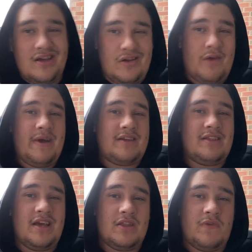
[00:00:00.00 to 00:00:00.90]
go back to
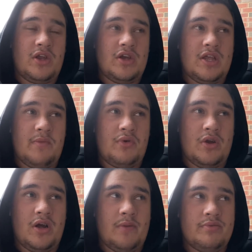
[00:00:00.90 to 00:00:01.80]
the other video that I put
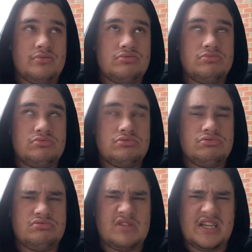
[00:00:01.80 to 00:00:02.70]
up
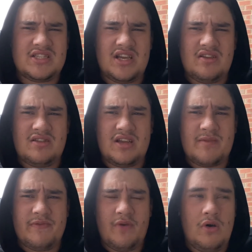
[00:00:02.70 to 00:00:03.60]
yesterday, the day
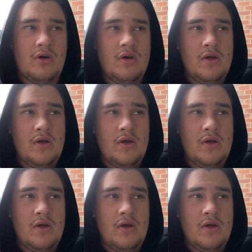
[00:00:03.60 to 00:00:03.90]
before.